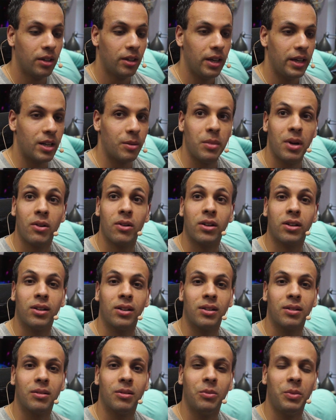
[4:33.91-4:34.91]
In
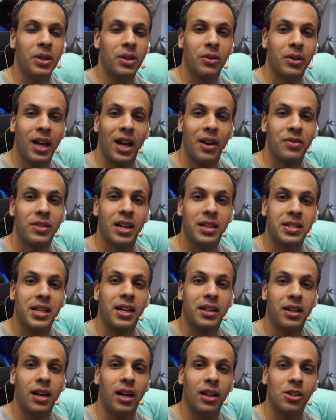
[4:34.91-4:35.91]
America, we don't have that
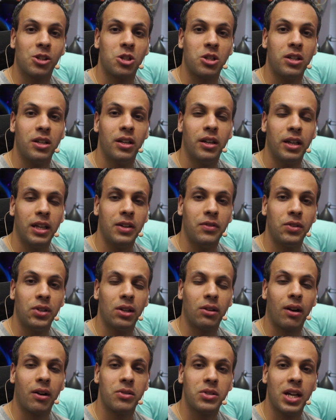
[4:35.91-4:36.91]
technology, even
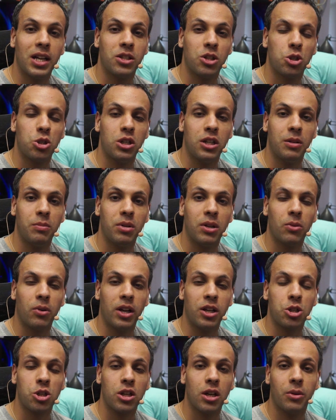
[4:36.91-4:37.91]
though our debt to GDP
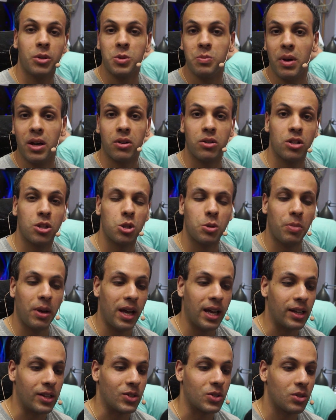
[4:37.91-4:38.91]
ratio is better than
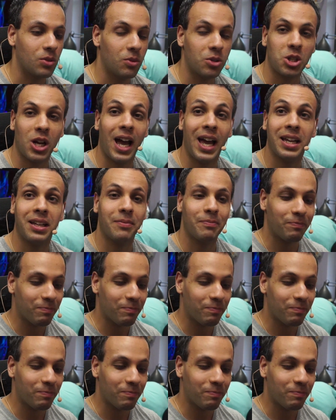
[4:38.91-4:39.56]
Japan's, which I